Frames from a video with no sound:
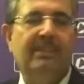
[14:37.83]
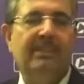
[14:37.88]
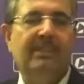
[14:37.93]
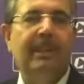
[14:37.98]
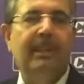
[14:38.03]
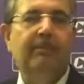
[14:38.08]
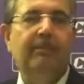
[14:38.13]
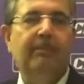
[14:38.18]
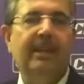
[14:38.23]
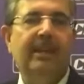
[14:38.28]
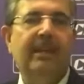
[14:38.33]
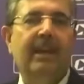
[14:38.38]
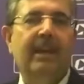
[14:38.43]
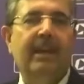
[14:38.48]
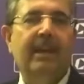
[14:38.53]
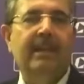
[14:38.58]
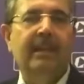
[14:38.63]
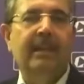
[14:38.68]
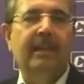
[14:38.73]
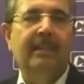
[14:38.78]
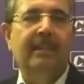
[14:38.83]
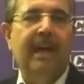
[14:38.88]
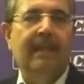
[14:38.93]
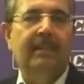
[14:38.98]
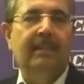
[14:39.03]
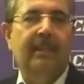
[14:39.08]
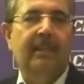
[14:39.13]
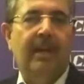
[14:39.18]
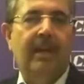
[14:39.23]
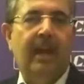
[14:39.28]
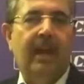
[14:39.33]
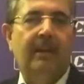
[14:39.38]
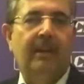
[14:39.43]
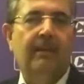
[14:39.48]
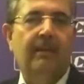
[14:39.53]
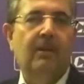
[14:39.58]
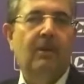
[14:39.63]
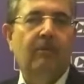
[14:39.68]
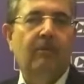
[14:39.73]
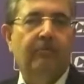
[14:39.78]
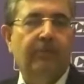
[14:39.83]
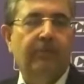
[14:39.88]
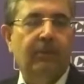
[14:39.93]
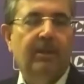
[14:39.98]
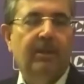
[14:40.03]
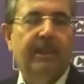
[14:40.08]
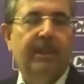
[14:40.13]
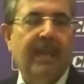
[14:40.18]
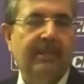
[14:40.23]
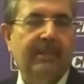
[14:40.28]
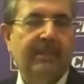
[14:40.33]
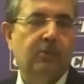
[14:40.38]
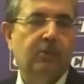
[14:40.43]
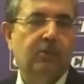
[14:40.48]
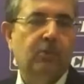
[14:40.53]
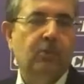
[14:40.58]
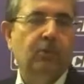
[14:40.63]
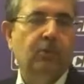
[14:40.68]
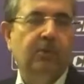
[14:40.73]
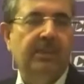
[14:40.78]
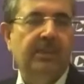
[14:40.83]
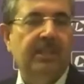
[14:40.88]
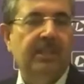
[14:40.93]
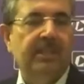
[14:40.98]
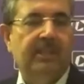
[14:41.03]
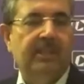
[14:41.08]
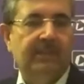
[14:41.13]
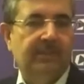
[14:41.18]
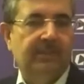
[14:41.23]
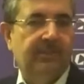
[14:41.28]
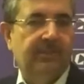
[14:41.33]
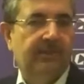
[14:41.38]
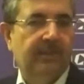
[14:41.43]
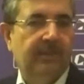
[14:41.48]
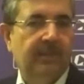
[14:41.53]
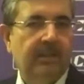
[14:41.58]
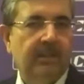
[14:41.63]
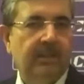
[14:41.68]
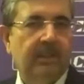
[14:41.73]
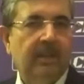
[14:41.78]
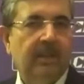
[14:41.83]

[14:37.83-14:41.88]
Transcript: into developing Indian healthcare for the next 2 to 3 years?